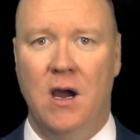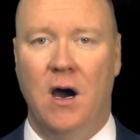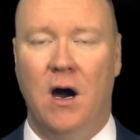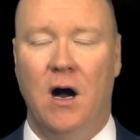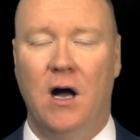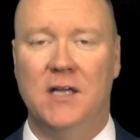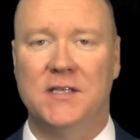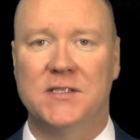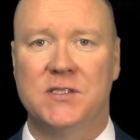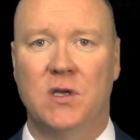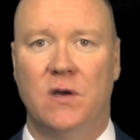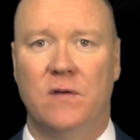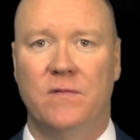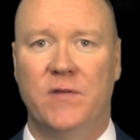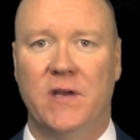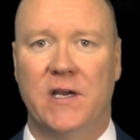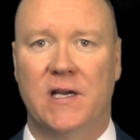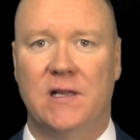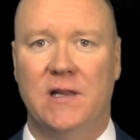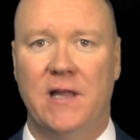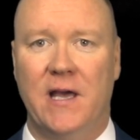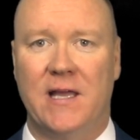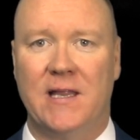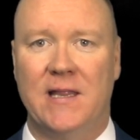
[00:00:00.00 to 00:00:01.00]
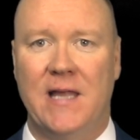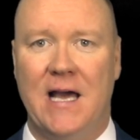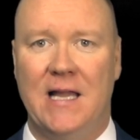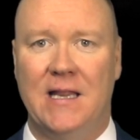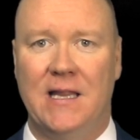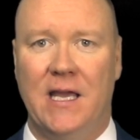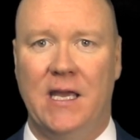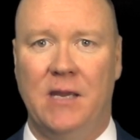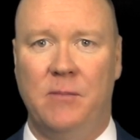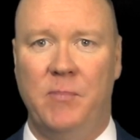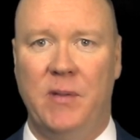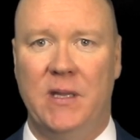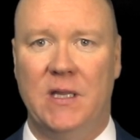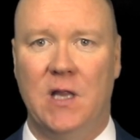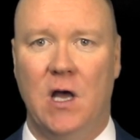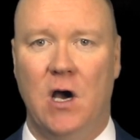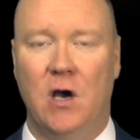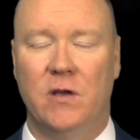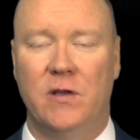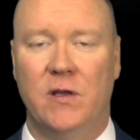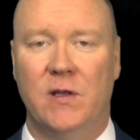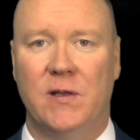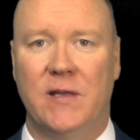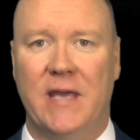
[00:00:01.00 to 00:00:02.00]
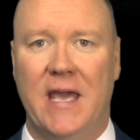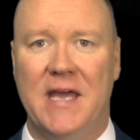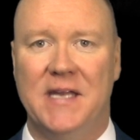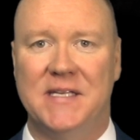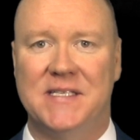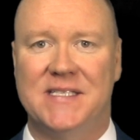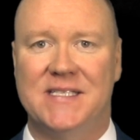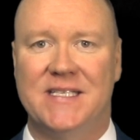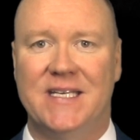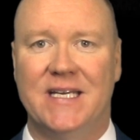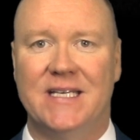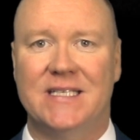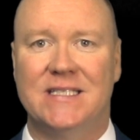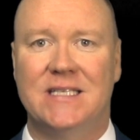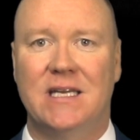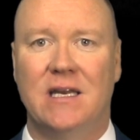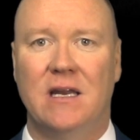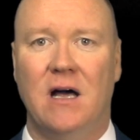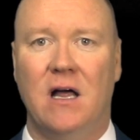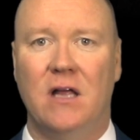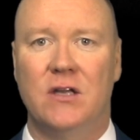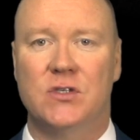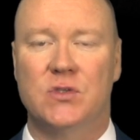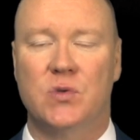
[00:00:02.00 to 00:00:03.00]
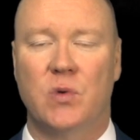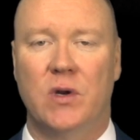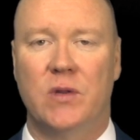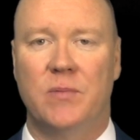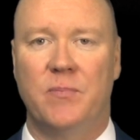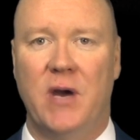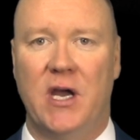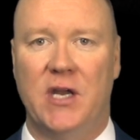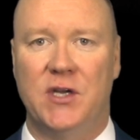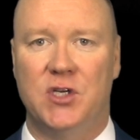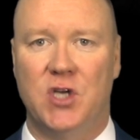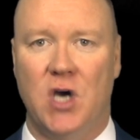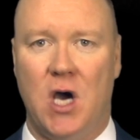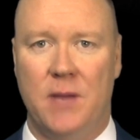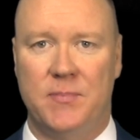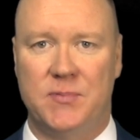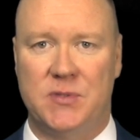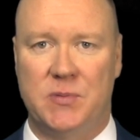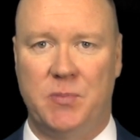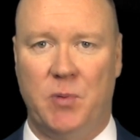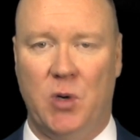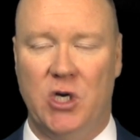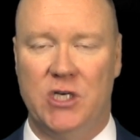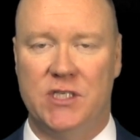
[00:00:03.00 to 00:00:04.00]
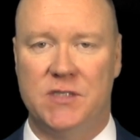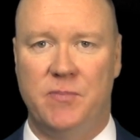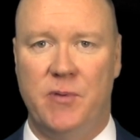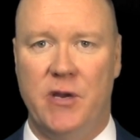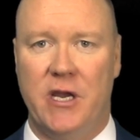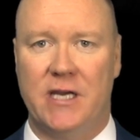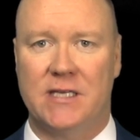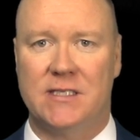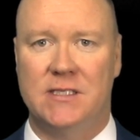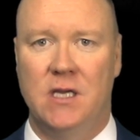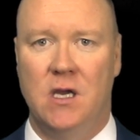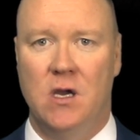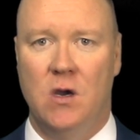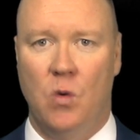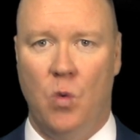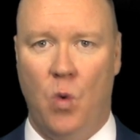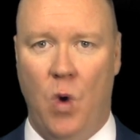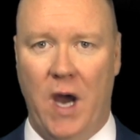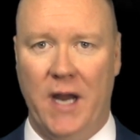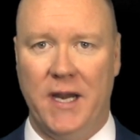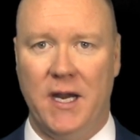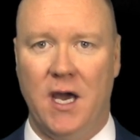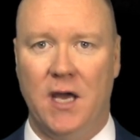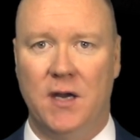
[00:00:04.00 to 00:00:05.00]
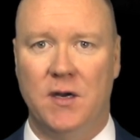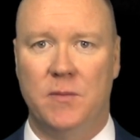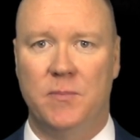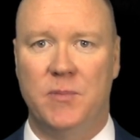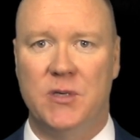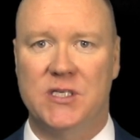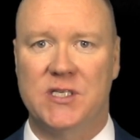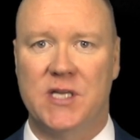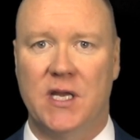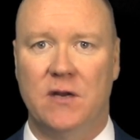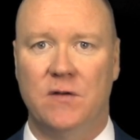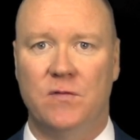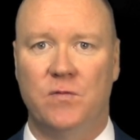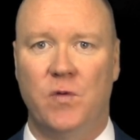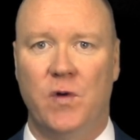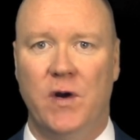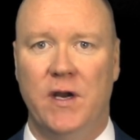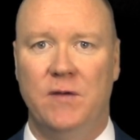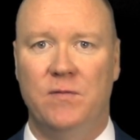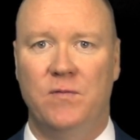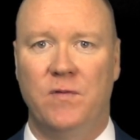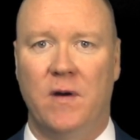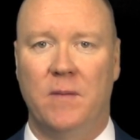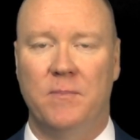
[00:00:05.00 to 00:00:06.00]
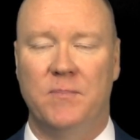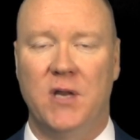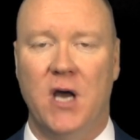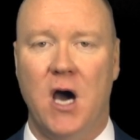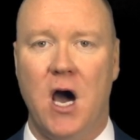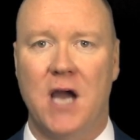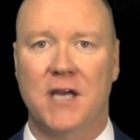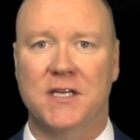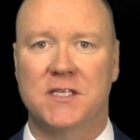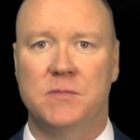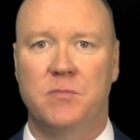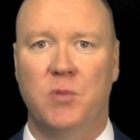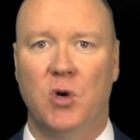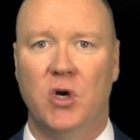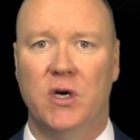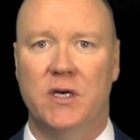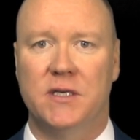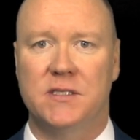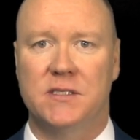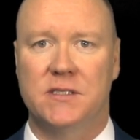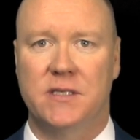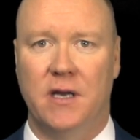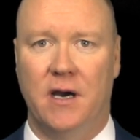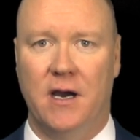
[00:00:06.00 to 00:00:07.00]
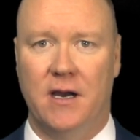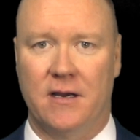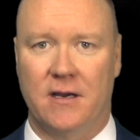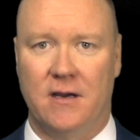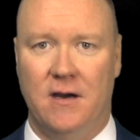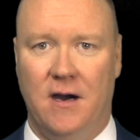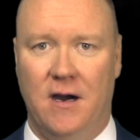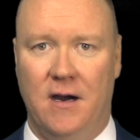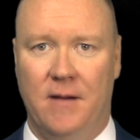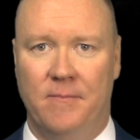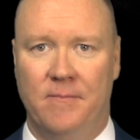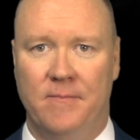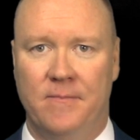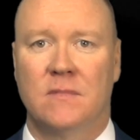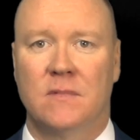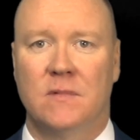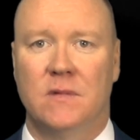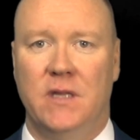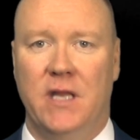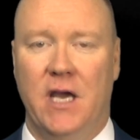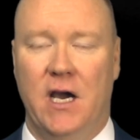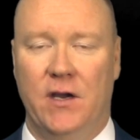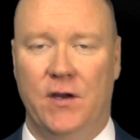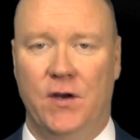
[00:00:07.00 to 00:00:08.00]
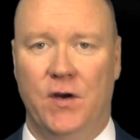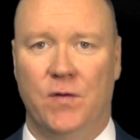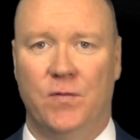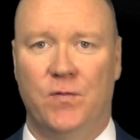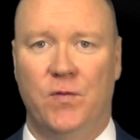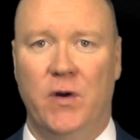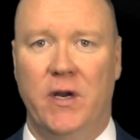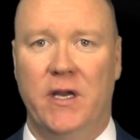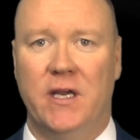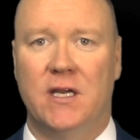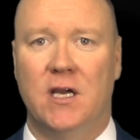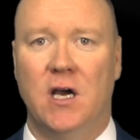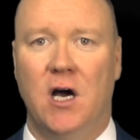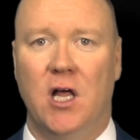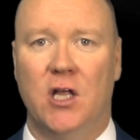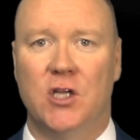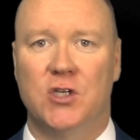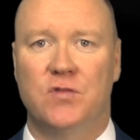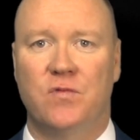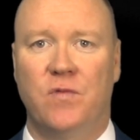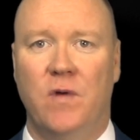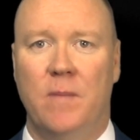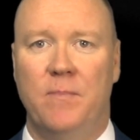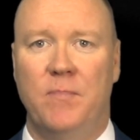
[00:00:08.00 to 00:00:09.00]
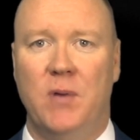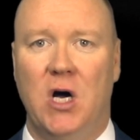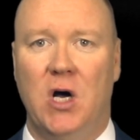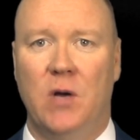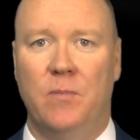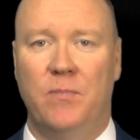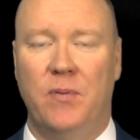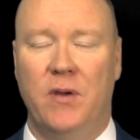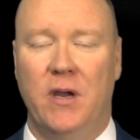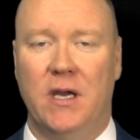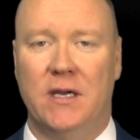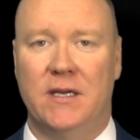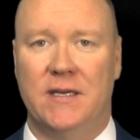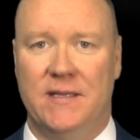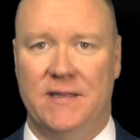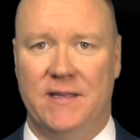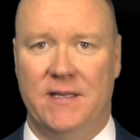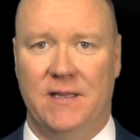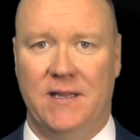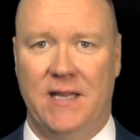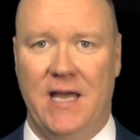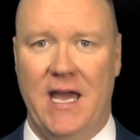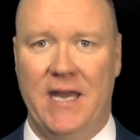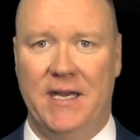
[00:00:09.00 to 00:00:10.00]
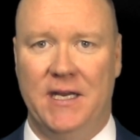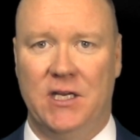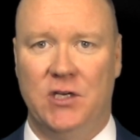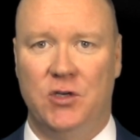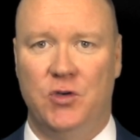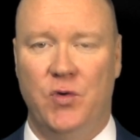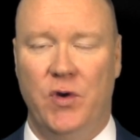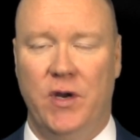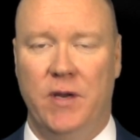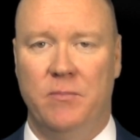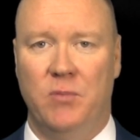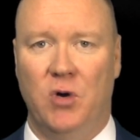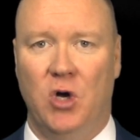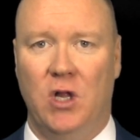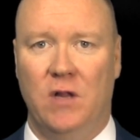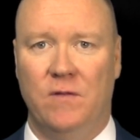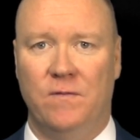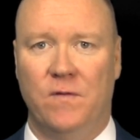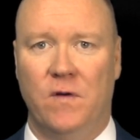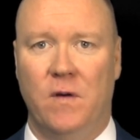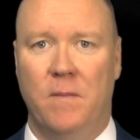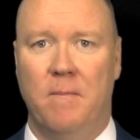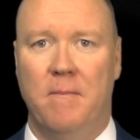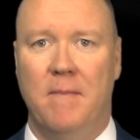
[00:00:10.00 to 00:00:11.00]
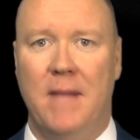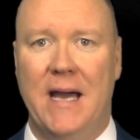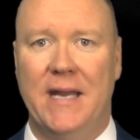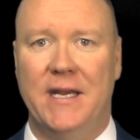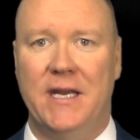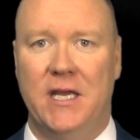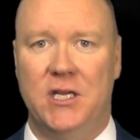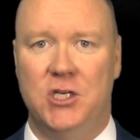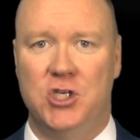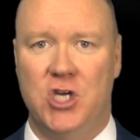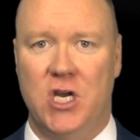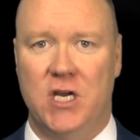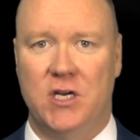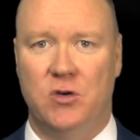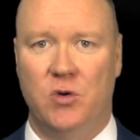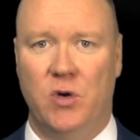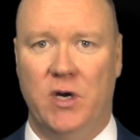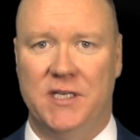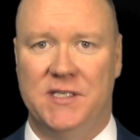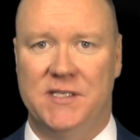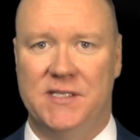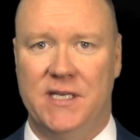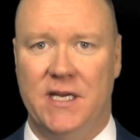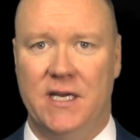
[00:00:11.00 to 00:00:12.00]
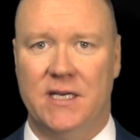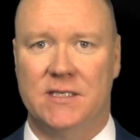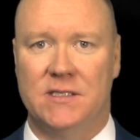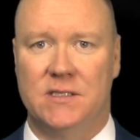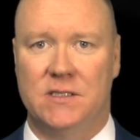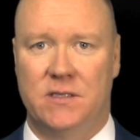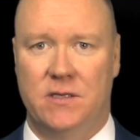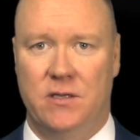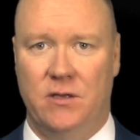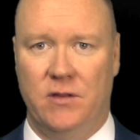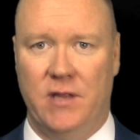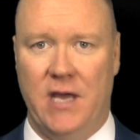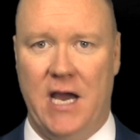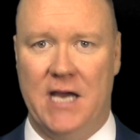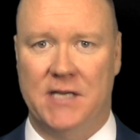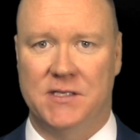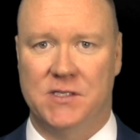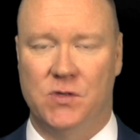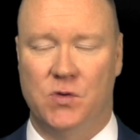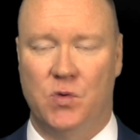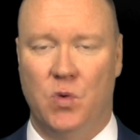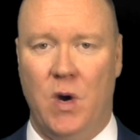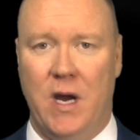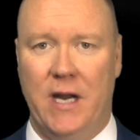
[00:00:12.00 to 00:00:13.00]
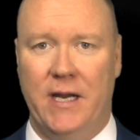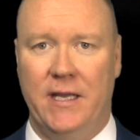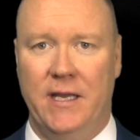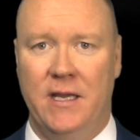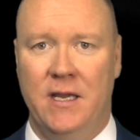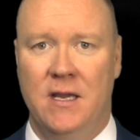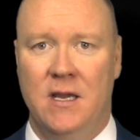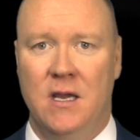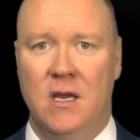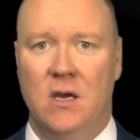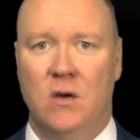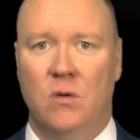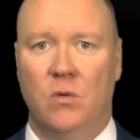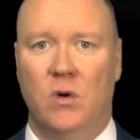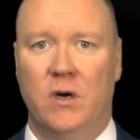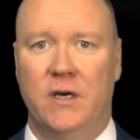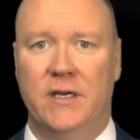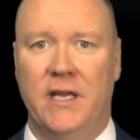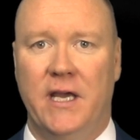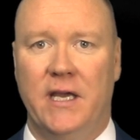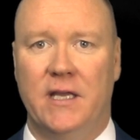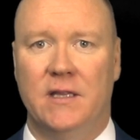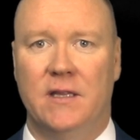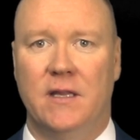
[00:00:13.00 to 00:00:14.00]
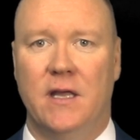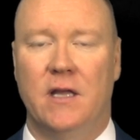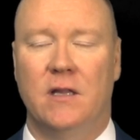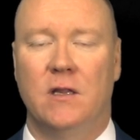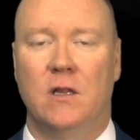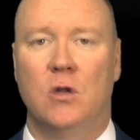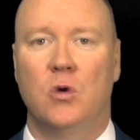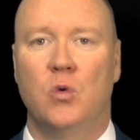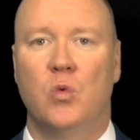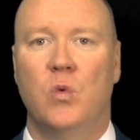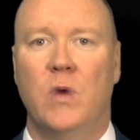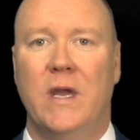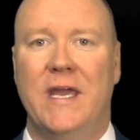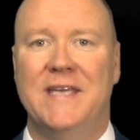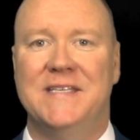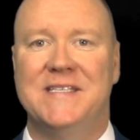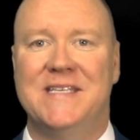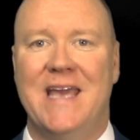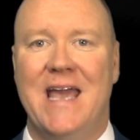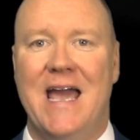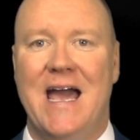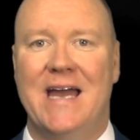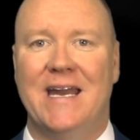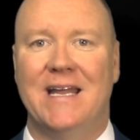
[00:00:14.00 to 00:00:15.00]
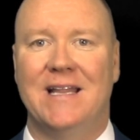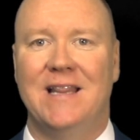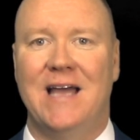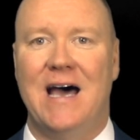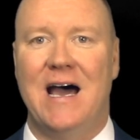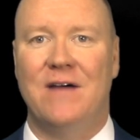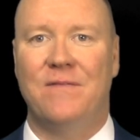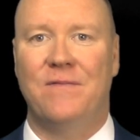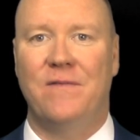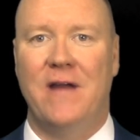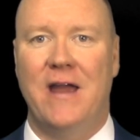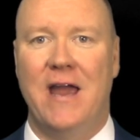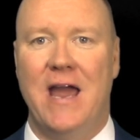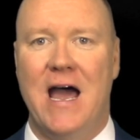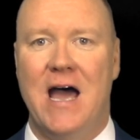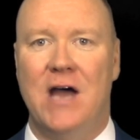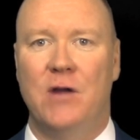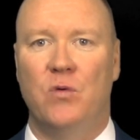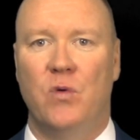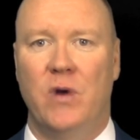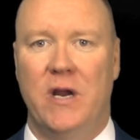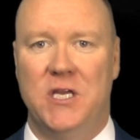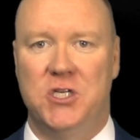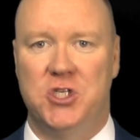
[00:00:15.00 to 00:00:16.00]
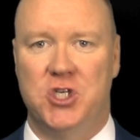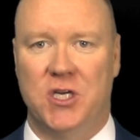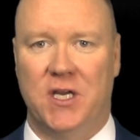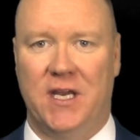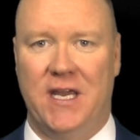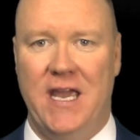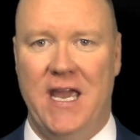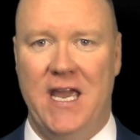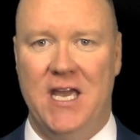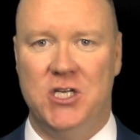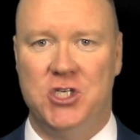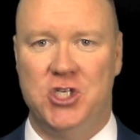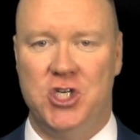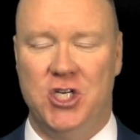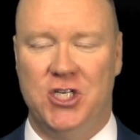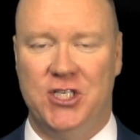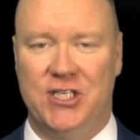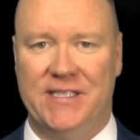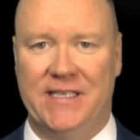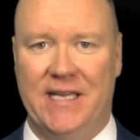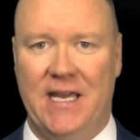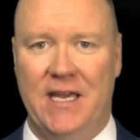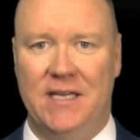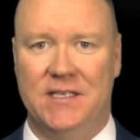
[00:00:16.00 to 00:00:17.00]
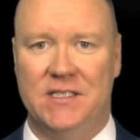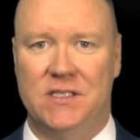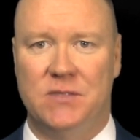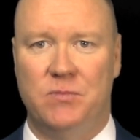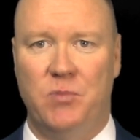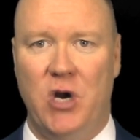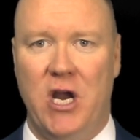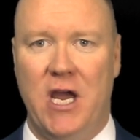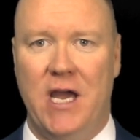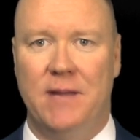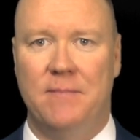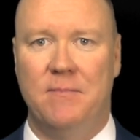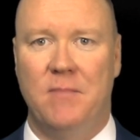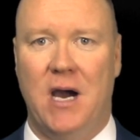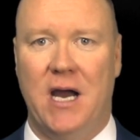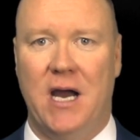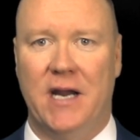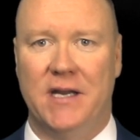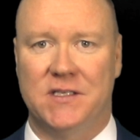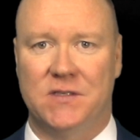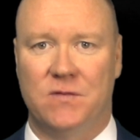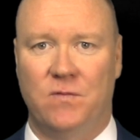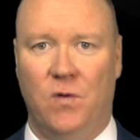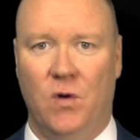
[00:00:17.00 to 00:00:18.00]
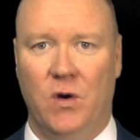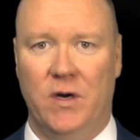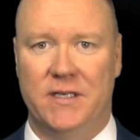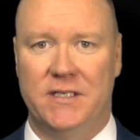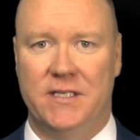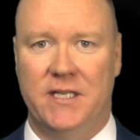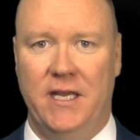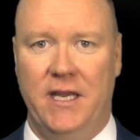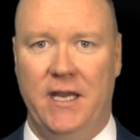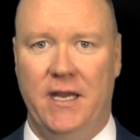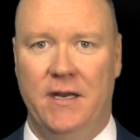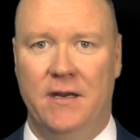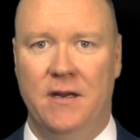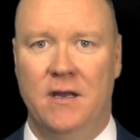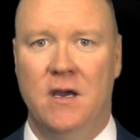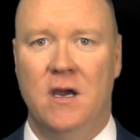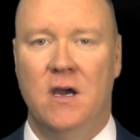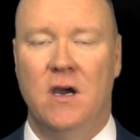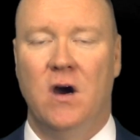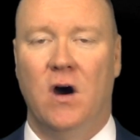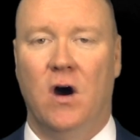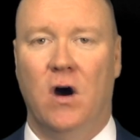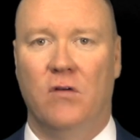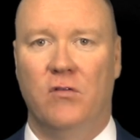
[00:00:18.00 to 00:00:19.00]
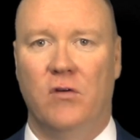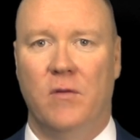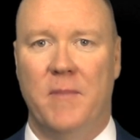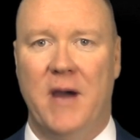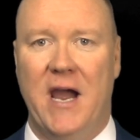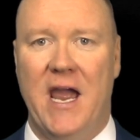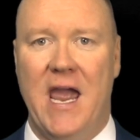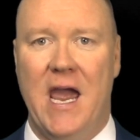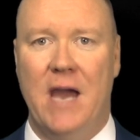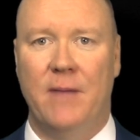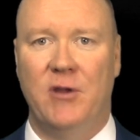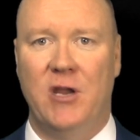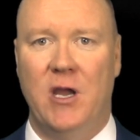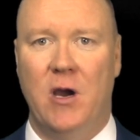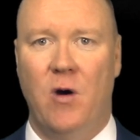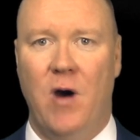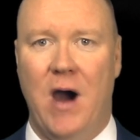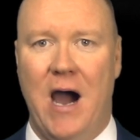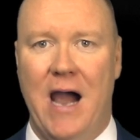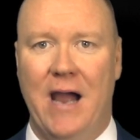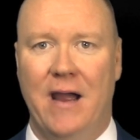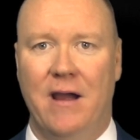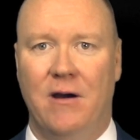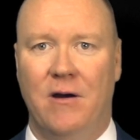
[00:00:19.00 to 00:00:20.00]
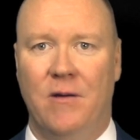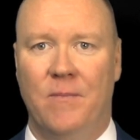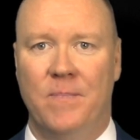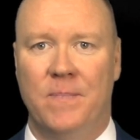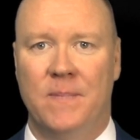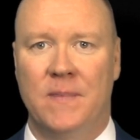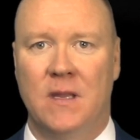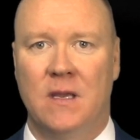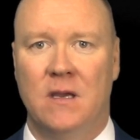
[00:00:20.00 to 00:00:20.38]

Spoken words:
Also, if you click that link below, you'll get $60 worth of my top sports picks, 100% free from DocSports.com. Now your free college football pick in the Lending Tree Bowl for Monday, January 6, 2020. We're taking the Louisiana Lafayette Ragin' Cajuns against spread, -14 over Miami, Ohio.